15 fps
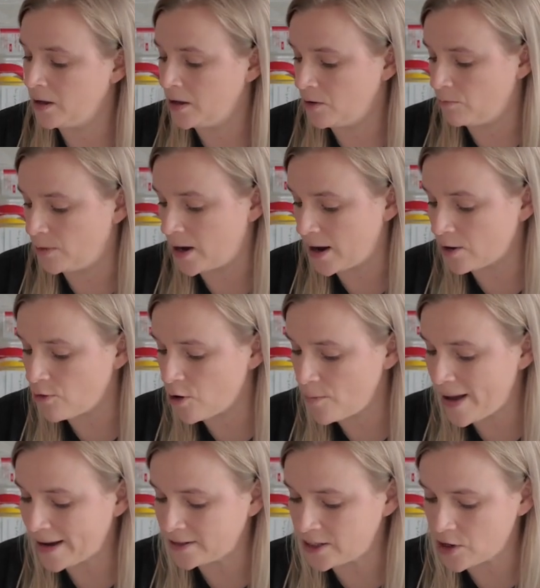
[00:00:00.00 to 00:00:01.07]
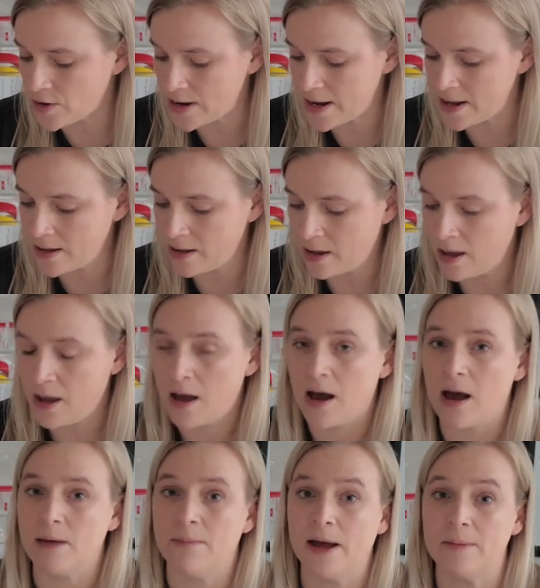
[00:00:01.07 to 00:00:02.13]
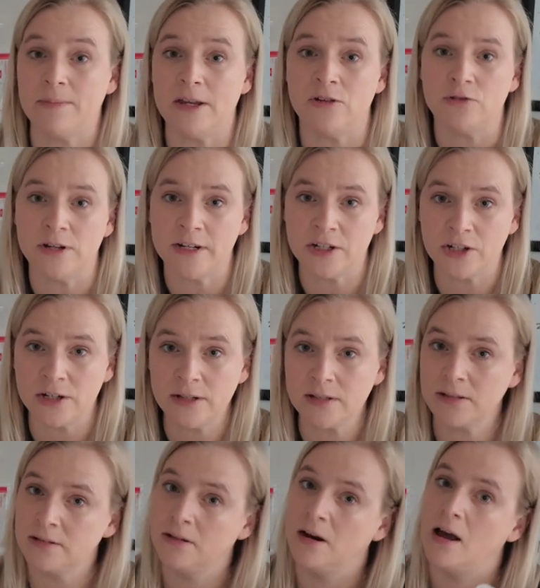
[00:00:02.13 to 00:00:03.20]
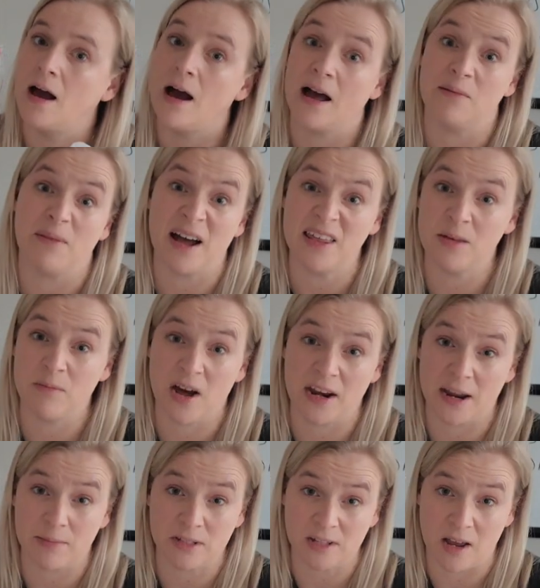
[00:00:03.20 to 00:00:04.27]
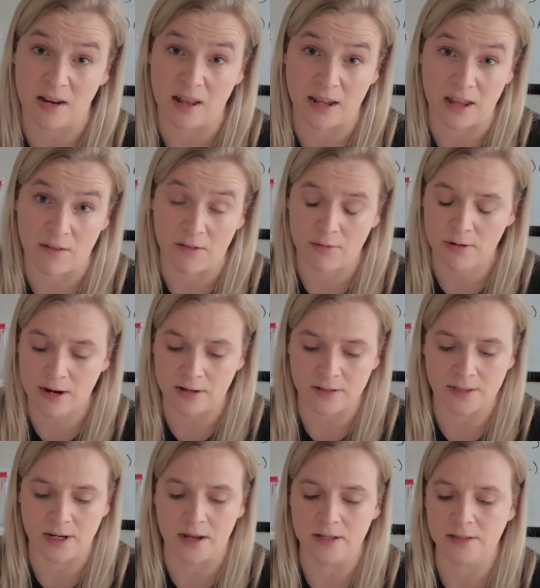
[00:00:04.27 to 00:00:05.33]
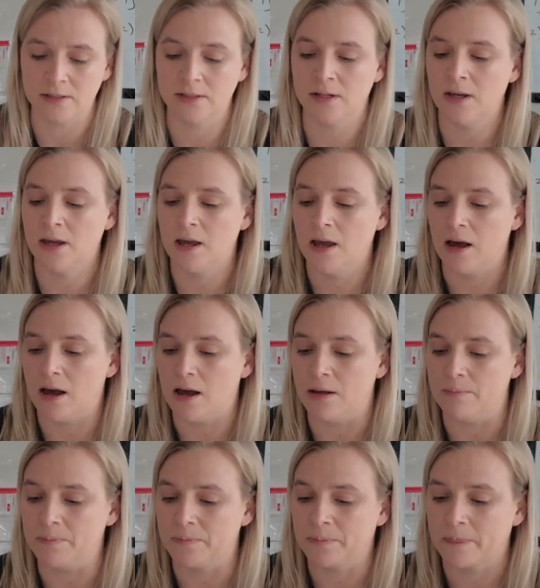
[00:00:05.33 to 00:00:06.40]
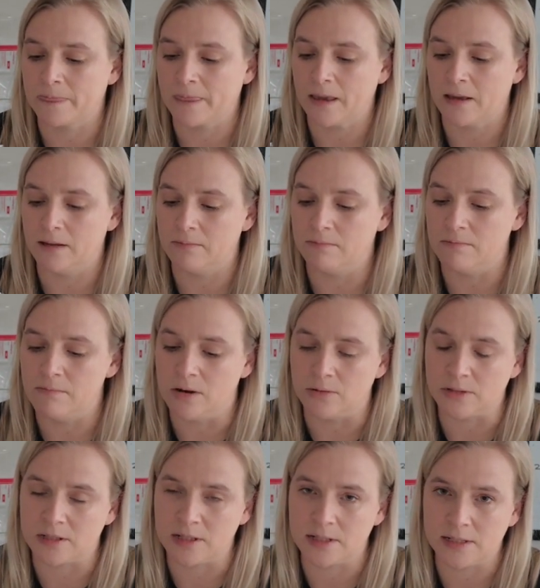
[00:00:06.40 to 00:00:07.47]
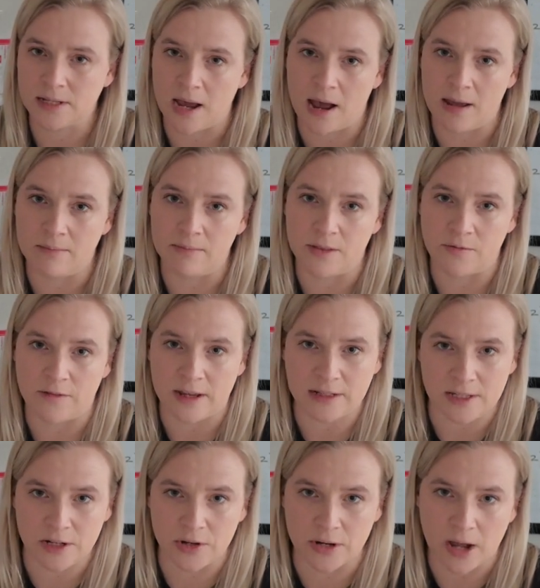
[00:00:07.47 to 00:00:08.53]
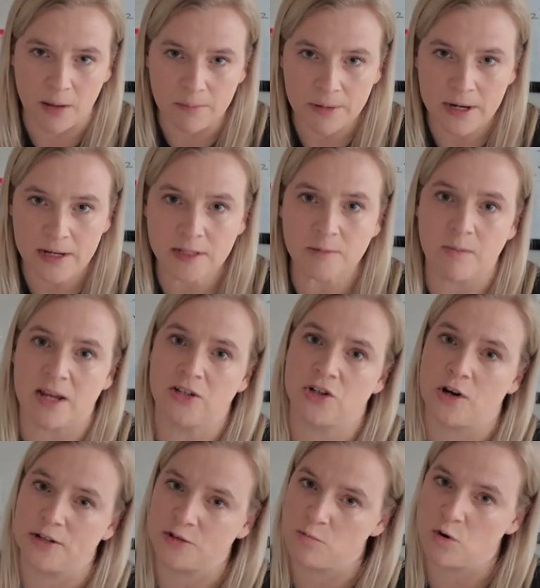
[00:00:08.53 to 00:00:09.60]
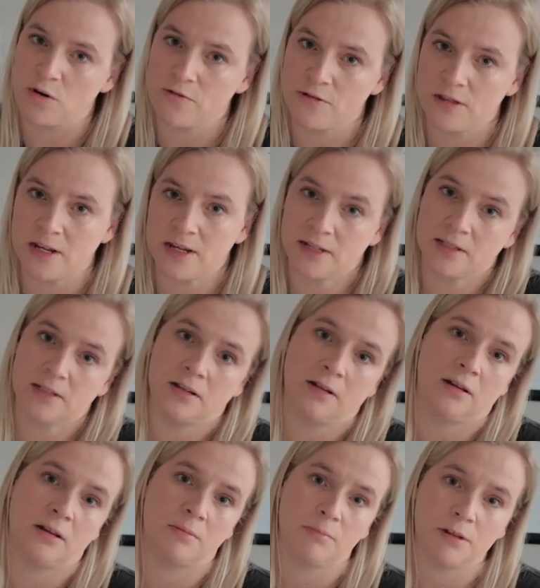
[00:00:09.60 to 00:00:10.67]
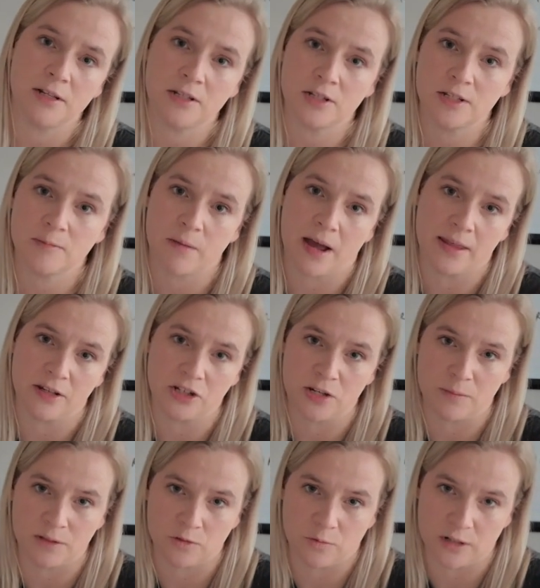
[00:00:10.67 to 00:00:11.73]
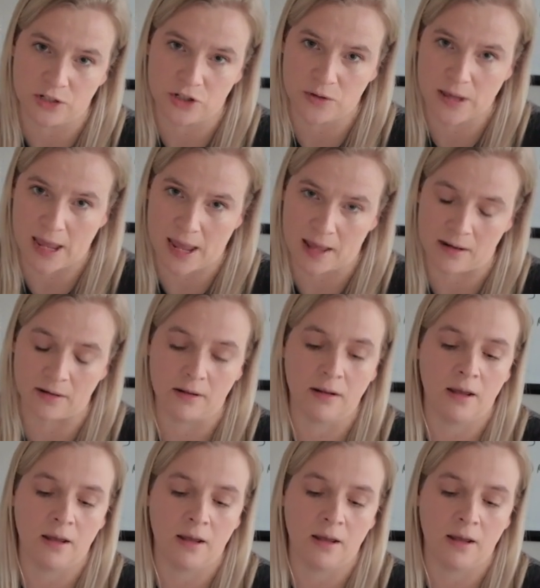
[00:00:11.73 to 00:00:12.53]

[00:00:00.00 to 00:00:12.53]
When I grow bacteria, I buy petri dishes. I buy them on Amazon like everyone else does. Most of the time, the fancier companies may charge more for these. Please just buy the cheapest ones you can.